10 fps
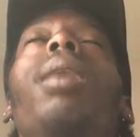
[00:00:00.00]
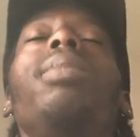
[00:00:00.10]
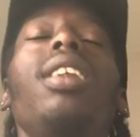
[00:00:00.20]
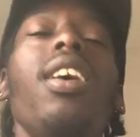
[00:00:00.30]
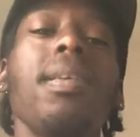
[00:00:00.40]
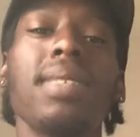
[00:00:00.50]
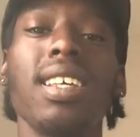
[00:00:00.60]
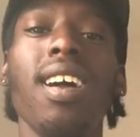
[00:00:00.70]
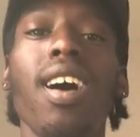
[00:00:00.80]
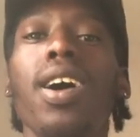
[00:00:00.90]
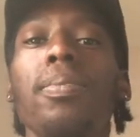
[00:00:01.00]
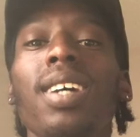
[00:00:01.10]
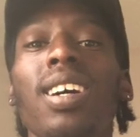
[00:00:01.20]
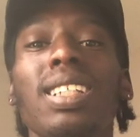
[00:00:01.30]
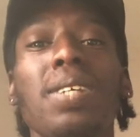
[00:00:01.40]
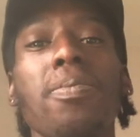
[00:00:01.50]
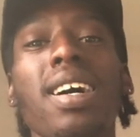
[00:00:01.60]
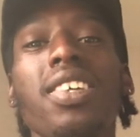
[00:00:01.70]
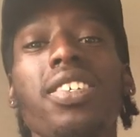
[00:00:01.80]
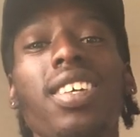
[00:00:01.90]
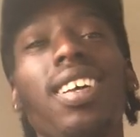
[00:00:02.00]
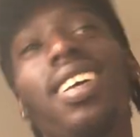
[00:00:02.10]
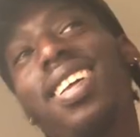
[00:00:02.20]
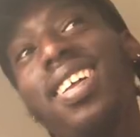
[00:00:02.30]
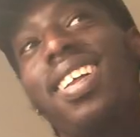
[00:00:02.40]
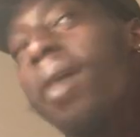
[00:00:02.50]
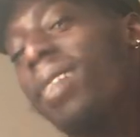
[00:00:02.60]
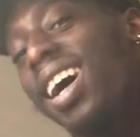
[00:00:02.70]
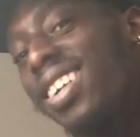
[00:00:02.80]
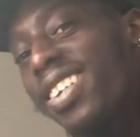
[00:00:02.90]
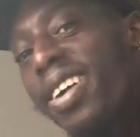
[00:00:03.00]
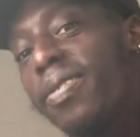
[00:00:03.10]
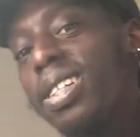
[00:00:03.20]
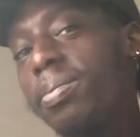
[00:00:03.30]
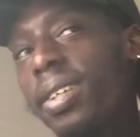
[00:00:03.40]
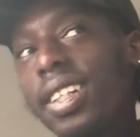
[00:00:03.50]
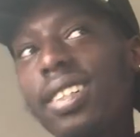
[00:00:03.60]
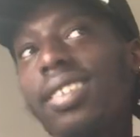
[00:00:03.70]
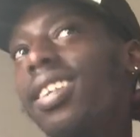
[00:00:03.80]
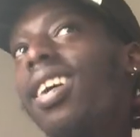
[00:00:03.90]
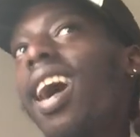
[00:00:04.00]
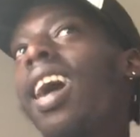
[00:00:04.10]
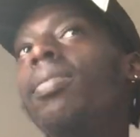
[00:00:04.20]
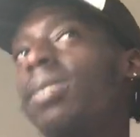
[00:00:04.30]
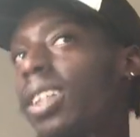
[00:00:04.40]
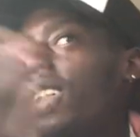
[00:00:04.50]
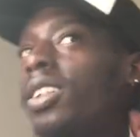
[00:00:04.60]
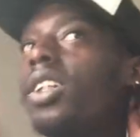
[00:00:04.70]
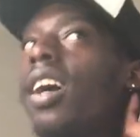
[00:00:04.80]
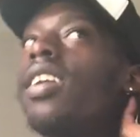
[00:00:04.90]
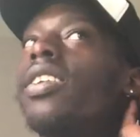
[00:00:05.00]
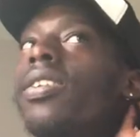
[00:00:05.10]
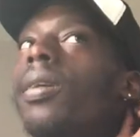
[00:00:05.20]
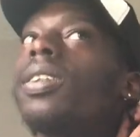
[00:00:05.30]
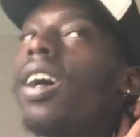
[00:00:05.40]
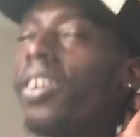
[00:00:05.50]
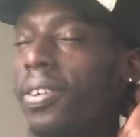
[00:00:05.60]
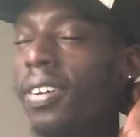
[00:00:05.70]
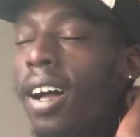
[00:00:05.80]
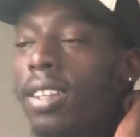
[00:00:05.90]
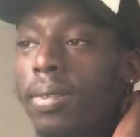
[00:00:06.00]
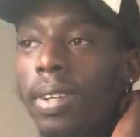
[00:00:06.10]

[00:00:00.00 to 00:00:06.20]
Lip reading: I'm sorry, I'm saying y'all so much. I'm kind of nervous, but I'm still trying to talk to you guys or